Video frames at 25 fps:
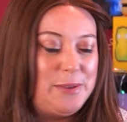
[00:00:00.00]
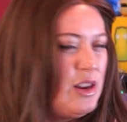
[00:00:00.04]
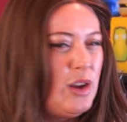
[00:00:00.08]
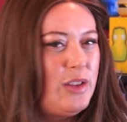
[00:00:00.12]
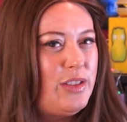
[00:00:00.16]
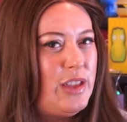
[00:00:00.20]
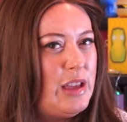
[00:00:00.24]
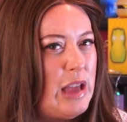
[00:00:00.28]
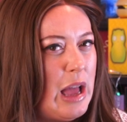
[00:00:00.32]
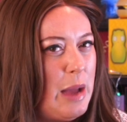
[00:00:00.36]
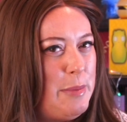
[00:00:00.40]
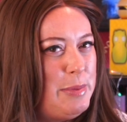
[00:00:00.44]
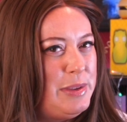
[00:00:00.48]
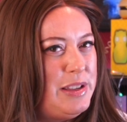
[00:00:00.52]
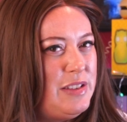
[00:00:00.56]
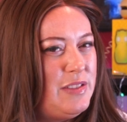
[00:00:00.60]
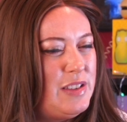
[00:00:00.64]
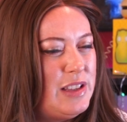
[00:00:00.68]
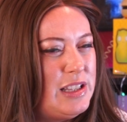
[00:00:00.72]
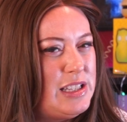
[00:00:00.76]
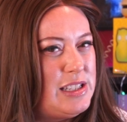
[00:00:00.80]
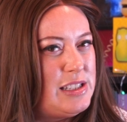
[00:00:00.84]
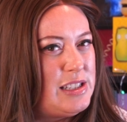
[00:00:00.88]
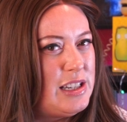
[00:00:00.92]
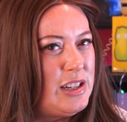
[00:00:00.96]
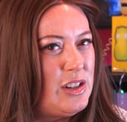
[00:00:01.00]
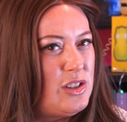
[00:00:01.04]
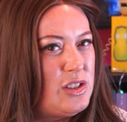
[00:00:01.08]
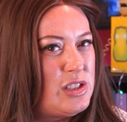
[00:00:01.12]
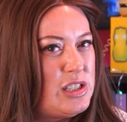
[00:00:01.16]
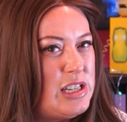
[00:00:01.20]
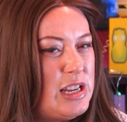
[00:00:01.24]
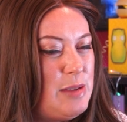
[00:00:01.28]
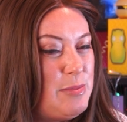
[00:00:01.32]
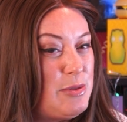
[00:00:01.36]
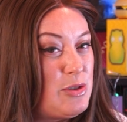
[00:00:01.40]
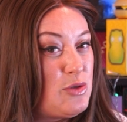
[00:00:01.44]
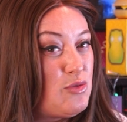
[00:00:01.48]
Now I believe the lead
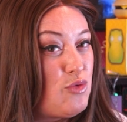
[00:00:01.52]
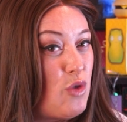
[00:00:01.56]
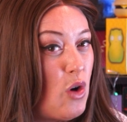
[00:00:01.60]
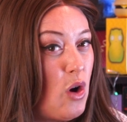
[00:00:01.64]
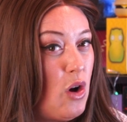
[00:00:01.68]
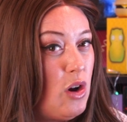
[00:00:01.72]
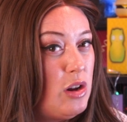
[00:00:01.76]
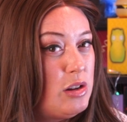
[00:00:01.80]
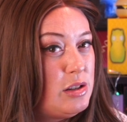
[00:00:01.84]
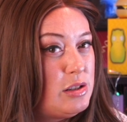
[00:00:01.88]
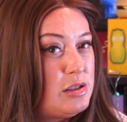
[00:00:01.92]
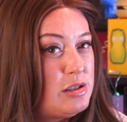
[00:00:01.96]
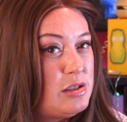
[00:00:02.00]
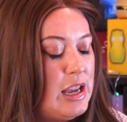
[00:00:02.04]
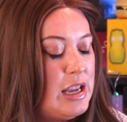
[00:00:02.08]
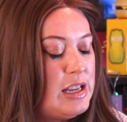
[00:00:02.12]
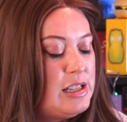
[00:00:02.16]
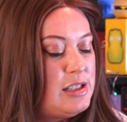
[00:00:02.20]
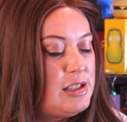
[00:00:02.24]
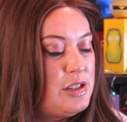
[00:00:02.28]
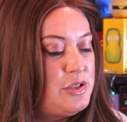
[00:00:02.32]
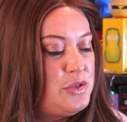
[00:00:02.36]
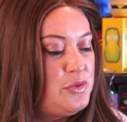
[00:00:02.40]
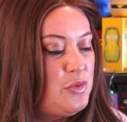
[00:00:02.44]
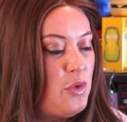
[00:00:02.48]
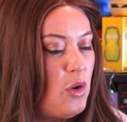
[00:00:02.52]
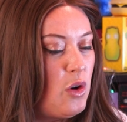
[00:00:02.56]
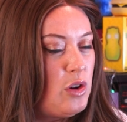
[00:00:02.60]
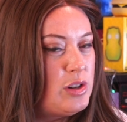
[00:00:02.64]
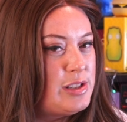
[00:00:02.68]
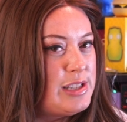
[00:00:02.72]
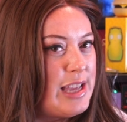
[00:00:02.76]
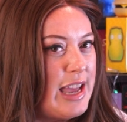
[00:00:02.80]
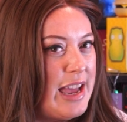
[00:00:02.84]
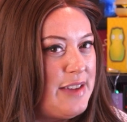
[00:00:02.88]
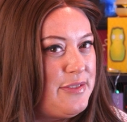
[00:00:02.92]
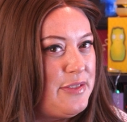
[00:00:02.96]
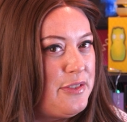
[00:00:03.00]
singer's name is Ross. Does
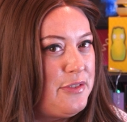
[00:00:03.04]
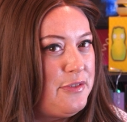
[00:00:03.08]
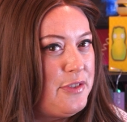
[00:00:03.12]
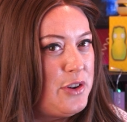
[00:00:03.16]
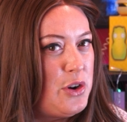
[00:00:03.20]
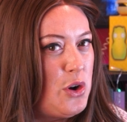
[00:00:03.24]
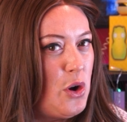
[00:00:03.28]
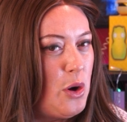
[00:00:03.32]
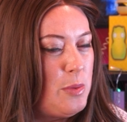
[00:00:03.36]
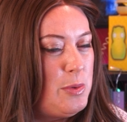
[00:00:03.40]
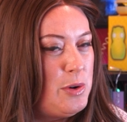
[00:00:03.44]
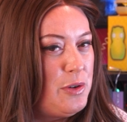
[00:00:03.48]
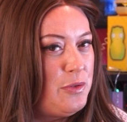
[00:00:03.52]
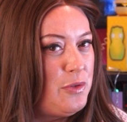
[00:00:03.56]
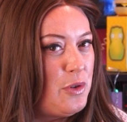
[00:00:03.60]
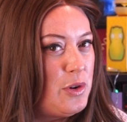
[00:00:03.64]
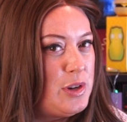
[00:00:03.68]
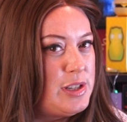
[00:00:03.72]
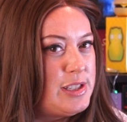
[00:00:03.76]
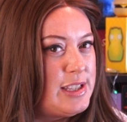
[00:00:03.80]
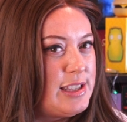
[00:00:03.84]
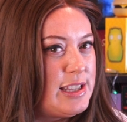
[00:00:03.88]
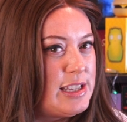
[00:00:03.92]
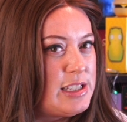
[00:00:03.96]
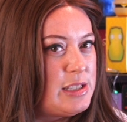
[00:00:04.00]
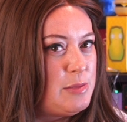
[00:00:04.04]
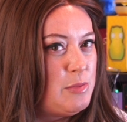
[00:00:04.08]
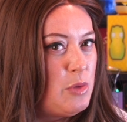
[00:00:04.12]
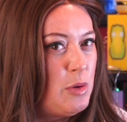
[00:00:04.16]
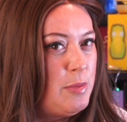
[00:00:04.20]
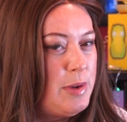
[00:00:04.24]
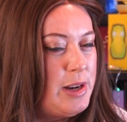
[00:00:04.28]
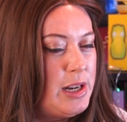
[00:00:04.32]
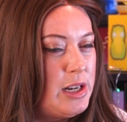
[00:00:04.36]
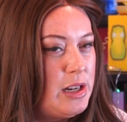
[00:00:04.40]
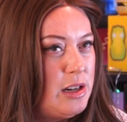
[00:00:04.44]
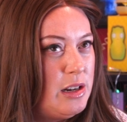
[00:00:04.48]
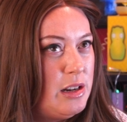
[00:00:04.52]
Ross have a phenomenal voice at this
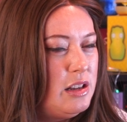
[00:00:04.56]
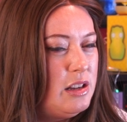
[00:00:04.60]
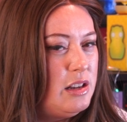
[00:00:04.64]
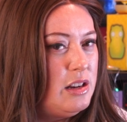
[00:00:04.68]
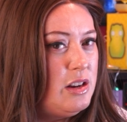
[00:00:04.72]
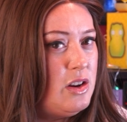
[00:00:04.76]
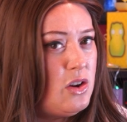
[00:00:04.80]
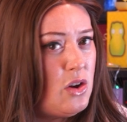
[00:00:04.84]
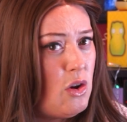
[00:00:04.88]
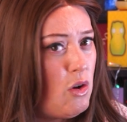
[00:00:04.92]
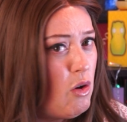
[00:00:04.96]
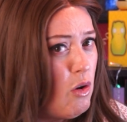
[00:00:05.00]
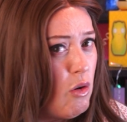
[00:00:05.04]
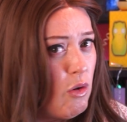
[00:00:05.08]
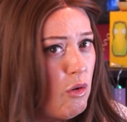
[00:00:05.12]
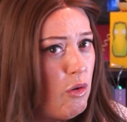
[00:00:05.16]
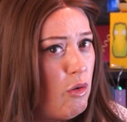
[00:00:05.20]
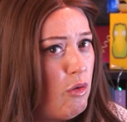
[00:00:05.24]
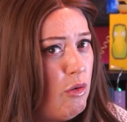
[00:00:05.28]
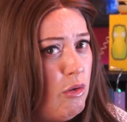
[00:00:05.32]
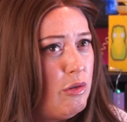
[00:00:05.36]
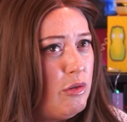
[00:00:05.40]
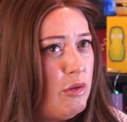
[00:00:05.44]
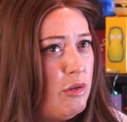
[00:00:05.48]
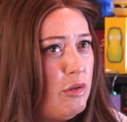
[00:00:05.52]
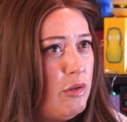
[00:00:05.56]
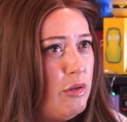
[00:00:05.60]
moment? No.